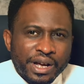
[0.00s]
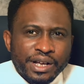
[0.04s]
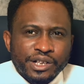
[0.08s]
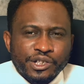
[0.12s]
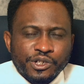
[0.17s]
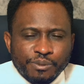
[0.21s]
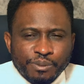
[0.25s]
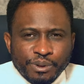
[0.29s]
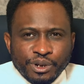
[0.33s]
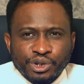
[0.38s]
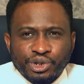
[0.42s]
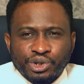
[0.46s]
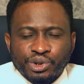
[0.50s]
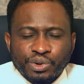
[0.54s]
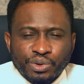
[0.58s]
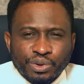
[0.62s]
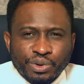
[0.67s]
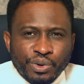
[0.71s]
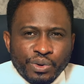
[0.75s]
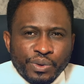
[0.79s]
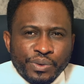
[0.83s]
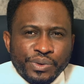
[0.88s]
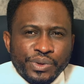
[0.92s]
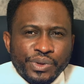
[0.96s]
spiritual
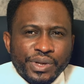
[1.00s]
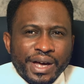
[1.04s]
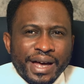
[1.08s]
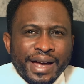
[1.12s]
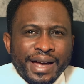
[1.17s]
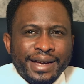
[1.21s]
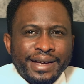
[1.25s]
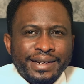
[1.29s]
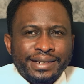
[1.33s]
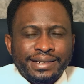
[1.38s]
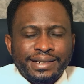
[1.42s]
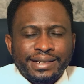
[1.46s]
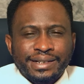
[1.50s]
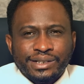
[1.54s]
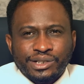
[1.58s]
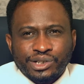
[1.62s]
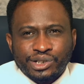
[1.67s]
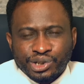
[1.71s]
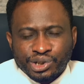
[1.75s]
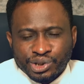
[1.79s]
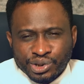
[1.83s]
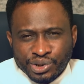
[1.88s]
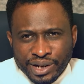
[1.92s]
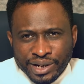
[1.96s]
growth, and
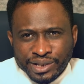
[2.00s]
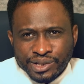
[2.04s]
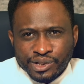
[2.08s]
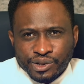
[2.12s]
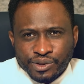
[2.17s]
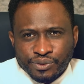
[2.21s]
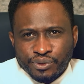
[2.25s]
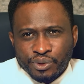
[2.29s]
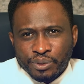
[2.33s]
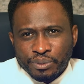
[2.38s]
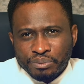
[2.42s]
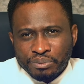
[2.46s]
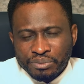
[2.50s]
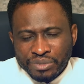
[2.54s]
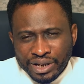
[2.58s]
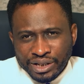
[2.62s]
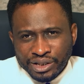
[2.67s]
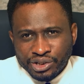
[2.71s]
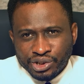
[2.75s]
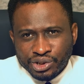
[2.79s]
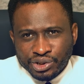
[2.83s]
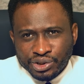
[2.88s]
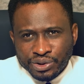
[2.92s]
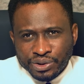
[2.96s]

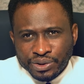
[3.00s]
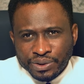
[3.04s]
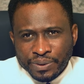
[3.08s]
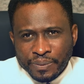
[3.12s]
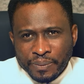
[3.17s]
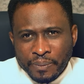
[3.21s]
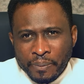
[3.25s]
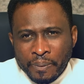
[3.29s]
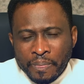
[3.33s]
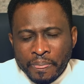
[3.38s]
transformation.